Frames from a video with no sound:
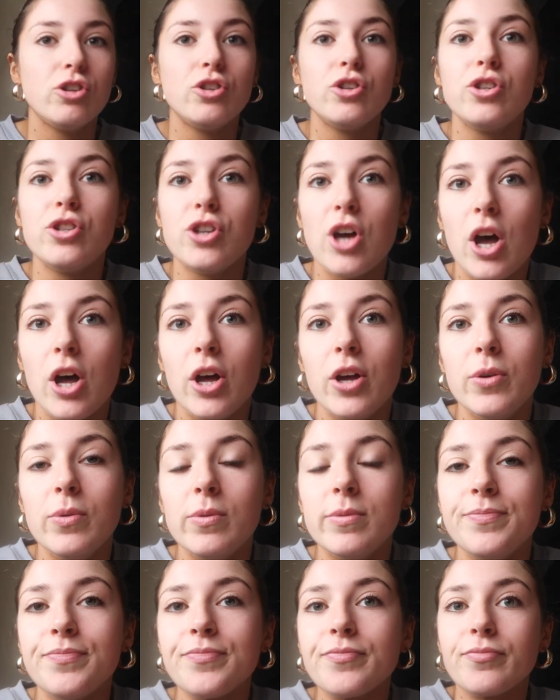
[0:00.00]

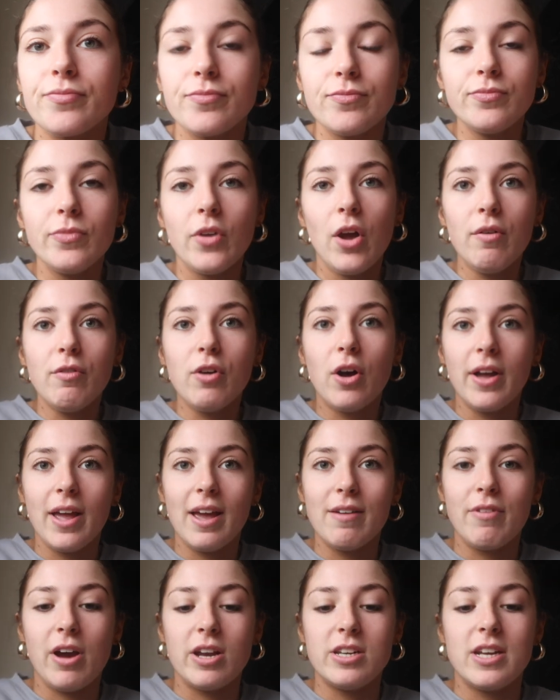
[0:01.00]
So. I've got to
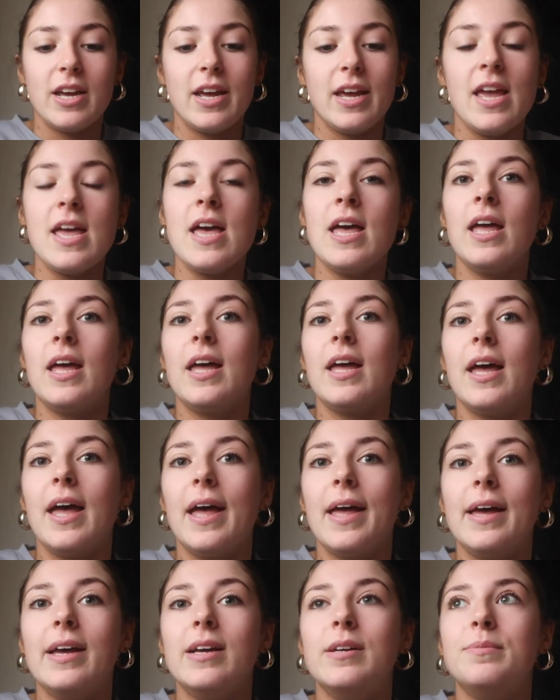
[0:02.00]
get ready.
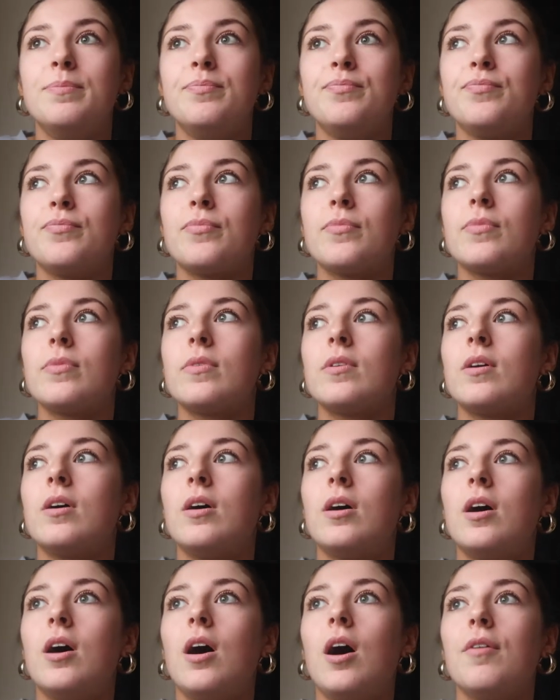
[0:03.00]

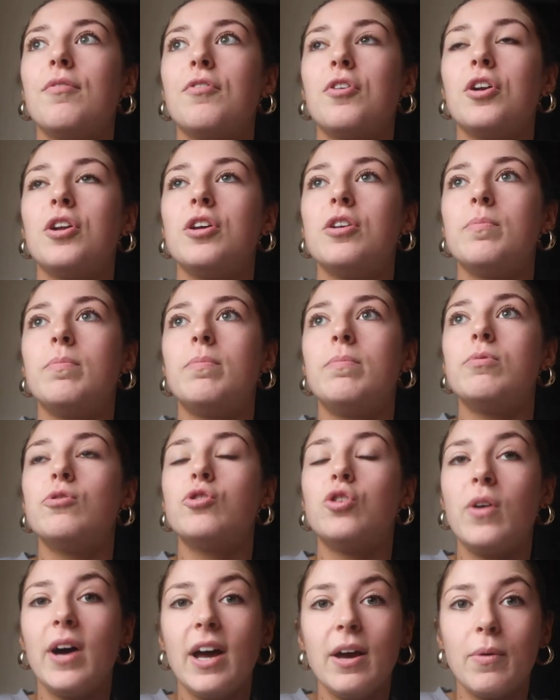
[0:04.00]
I've got to
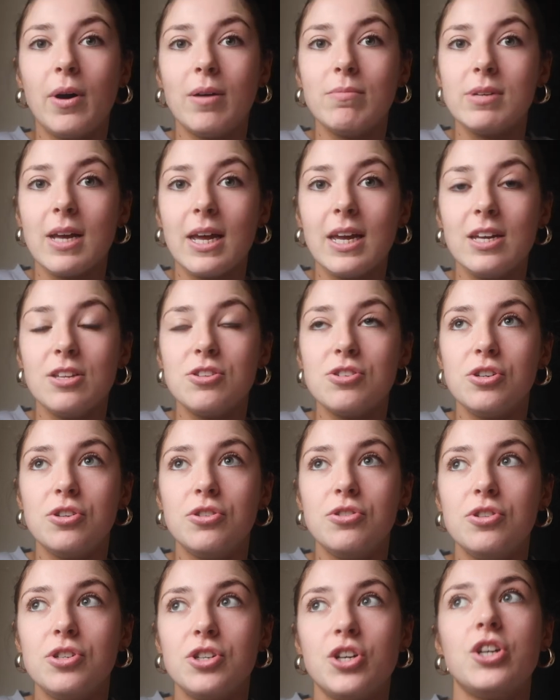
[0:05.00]
sort out what I'm taking to
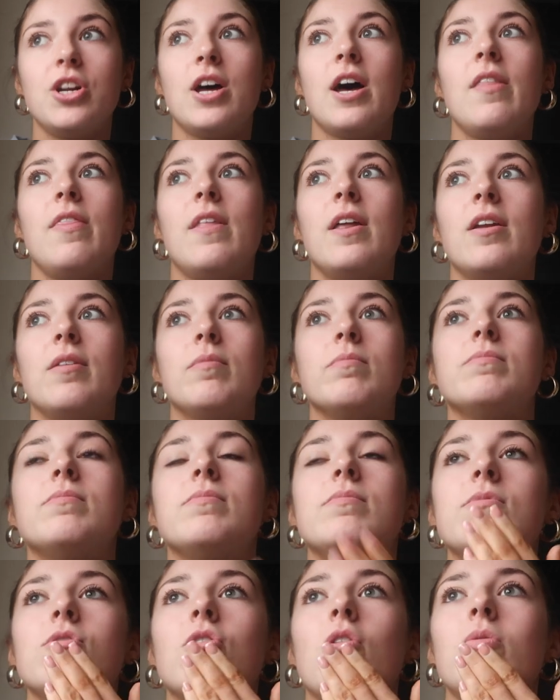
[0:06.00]
London, and then I'm
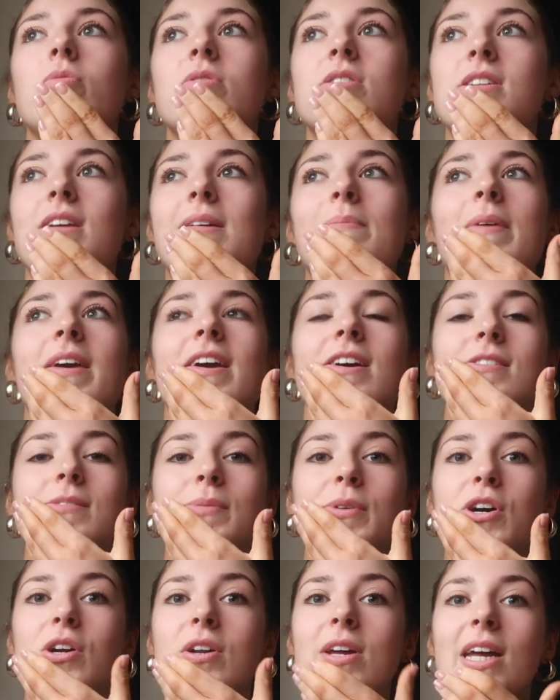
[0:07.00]
going to see Mia because
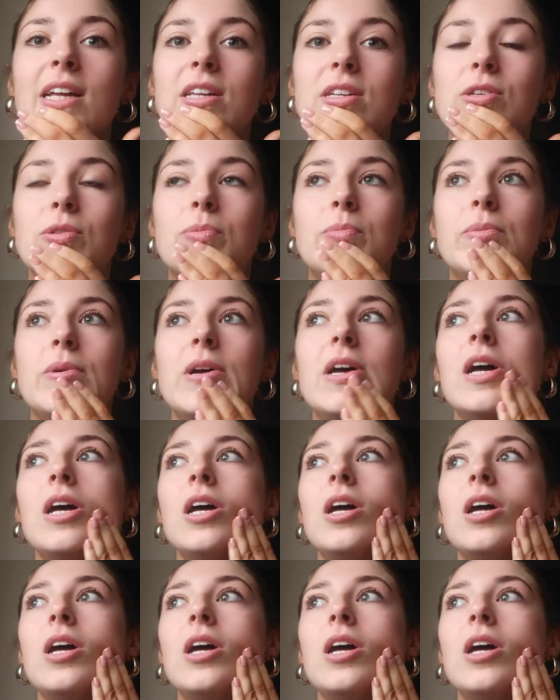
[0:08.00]
we've got to get some.